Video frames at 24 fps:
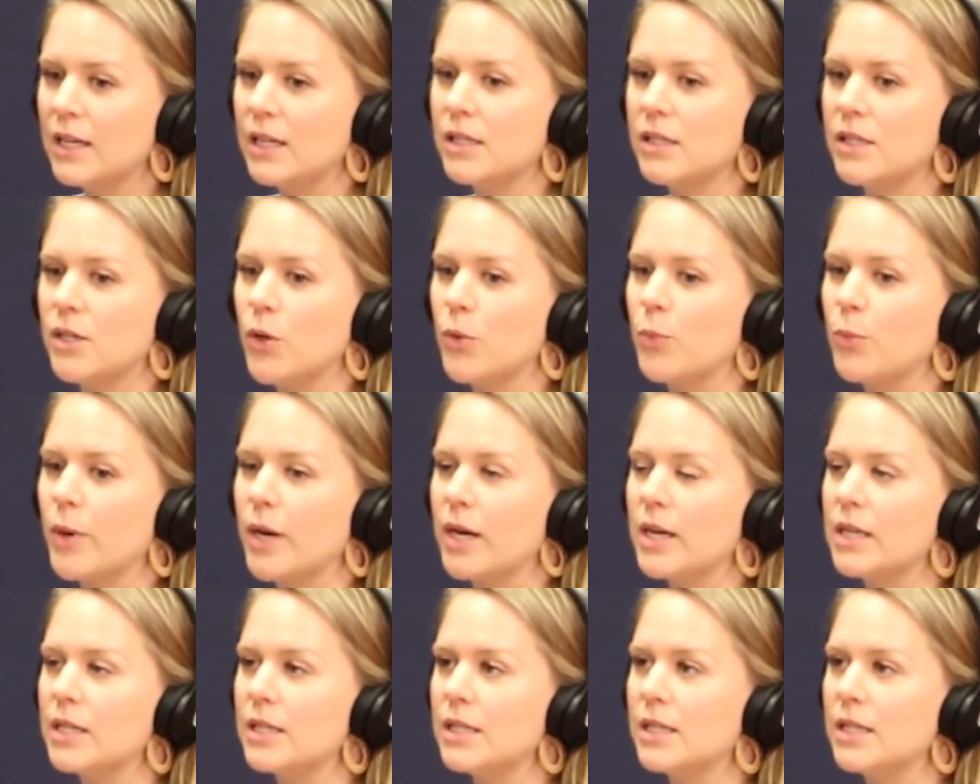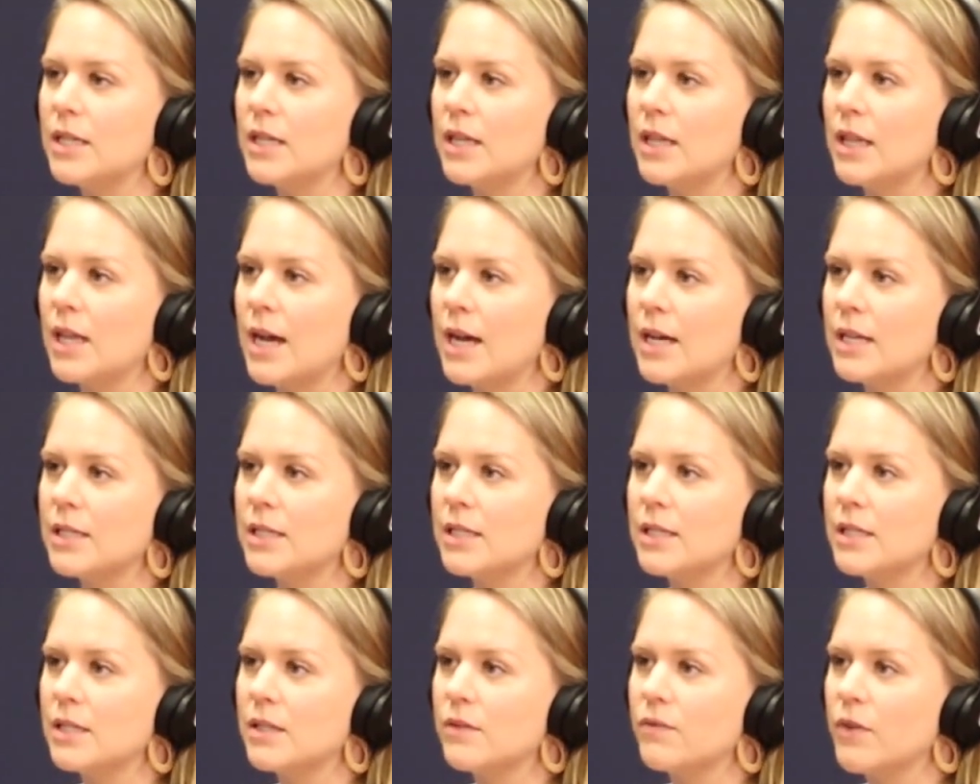So pregnancy
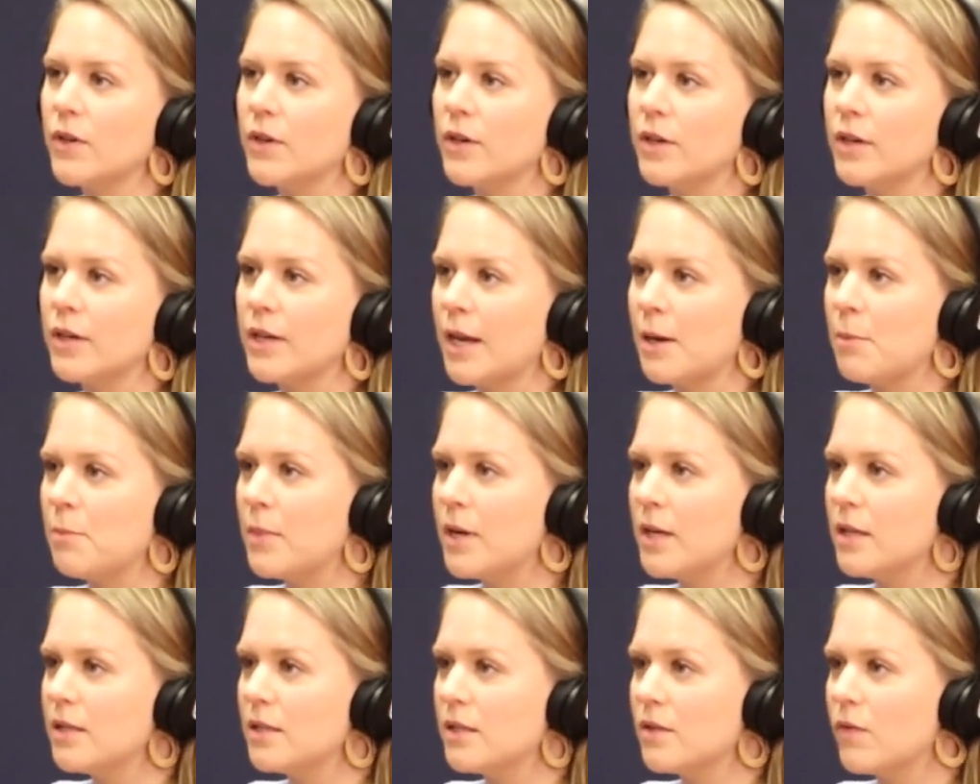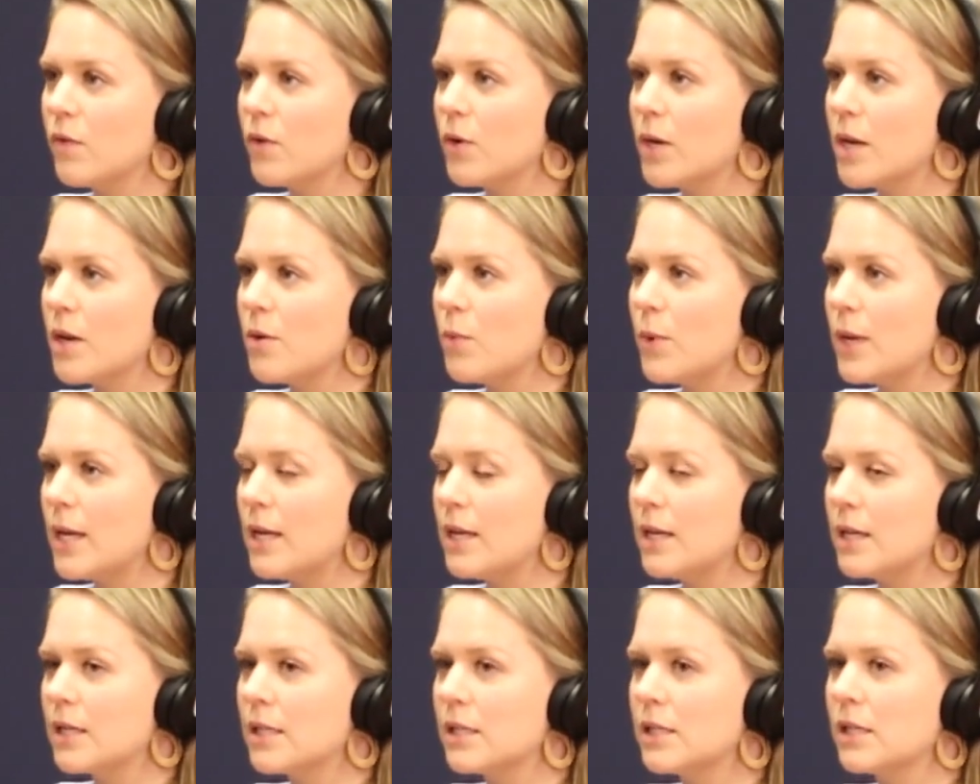lasts for 9 months, 40
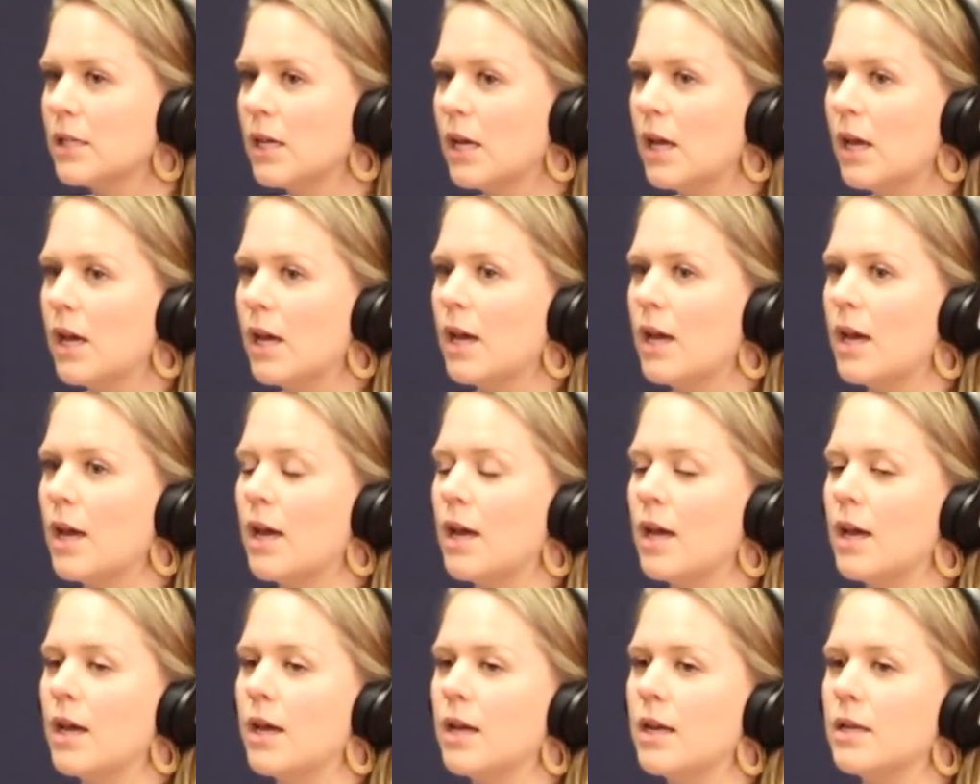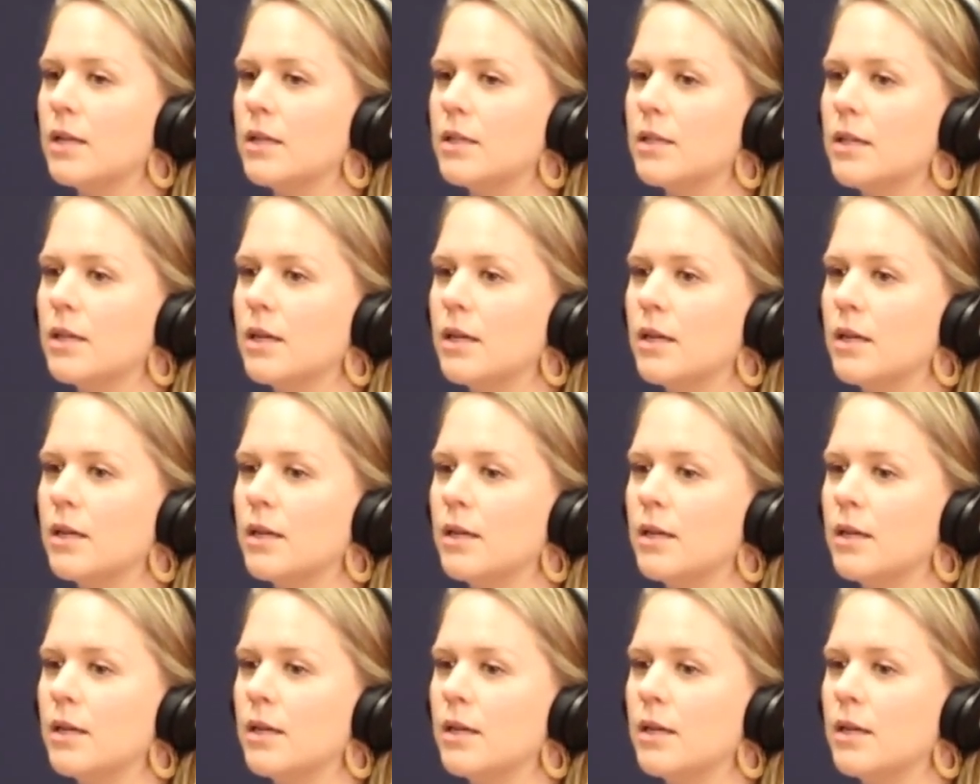weeks, and